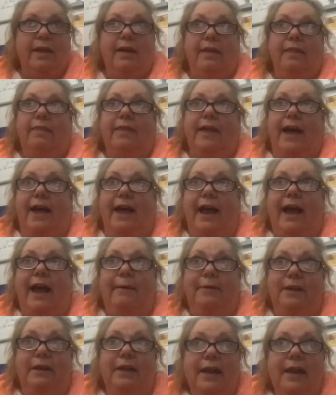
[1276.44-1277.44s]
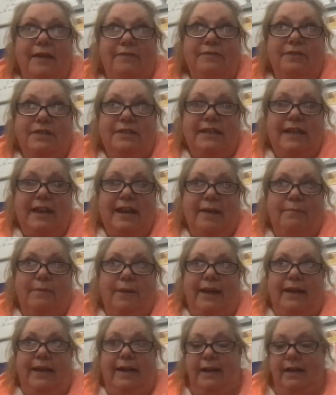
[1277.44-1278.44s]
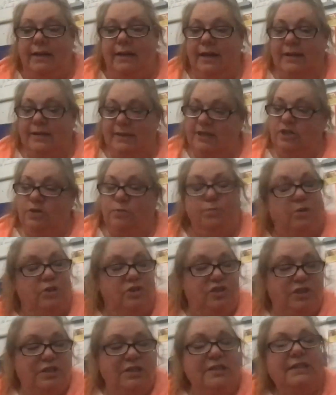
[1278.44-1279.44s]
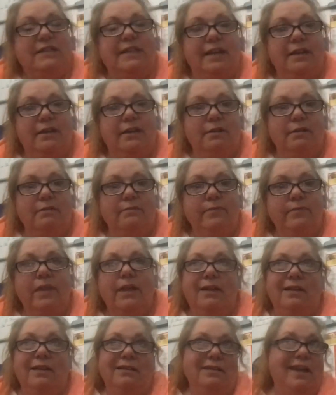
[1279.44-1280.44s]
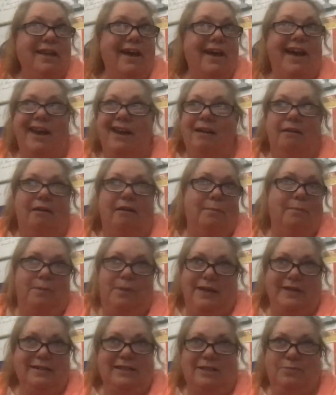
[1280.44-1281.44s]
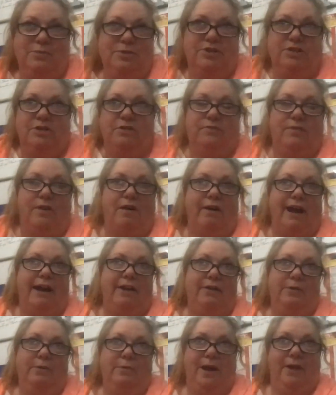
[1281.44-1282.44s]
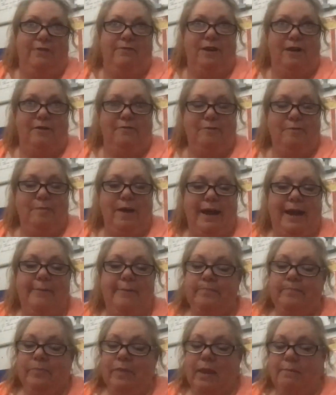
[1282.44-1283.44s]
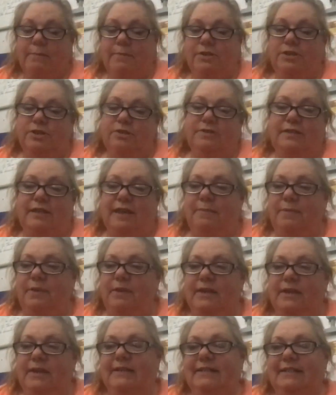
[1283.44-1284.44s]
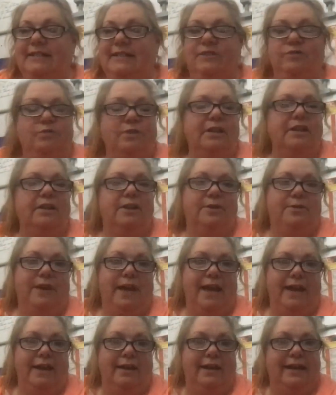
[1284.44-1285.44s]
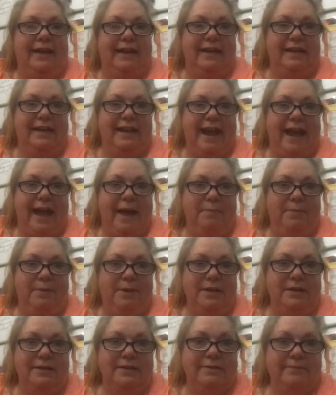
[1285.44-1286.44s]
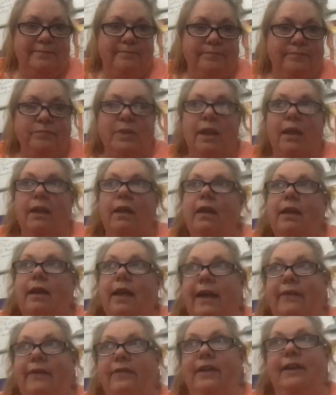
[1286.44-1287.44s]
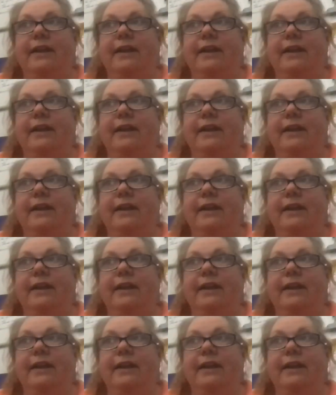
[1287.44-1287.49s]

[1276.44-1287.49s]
that I would love to set up like a, a distribution center, not at our place because we're too far out of the way for everybody, but do something like centrally located like Indianapolis and then